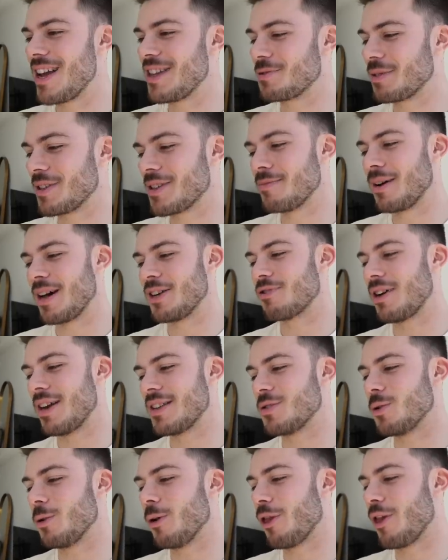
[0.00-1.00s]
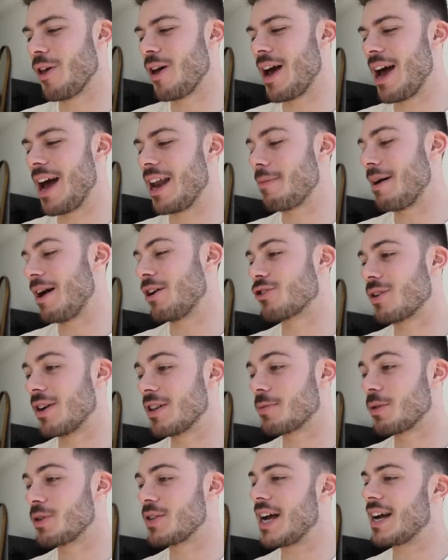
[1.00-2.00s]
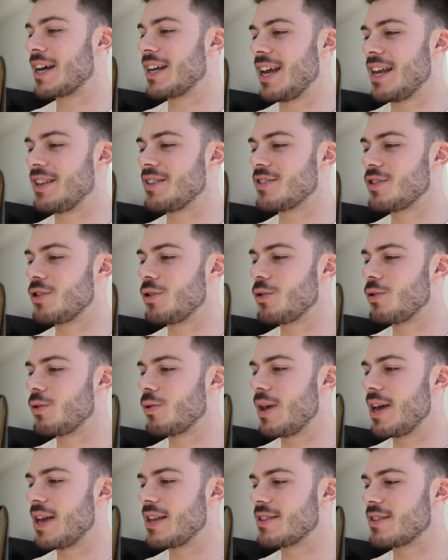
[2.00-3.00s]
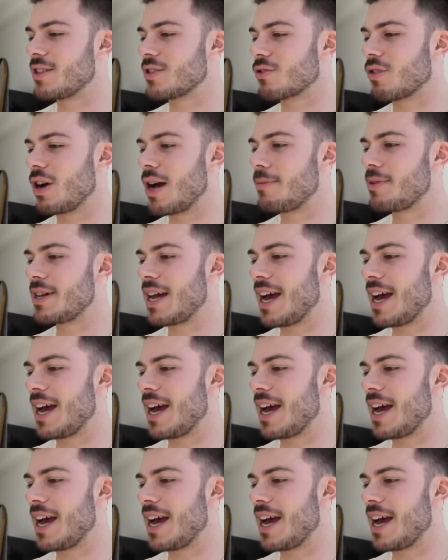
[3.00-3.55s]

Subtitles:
it's written by a trans author and about a trans protagonist who is described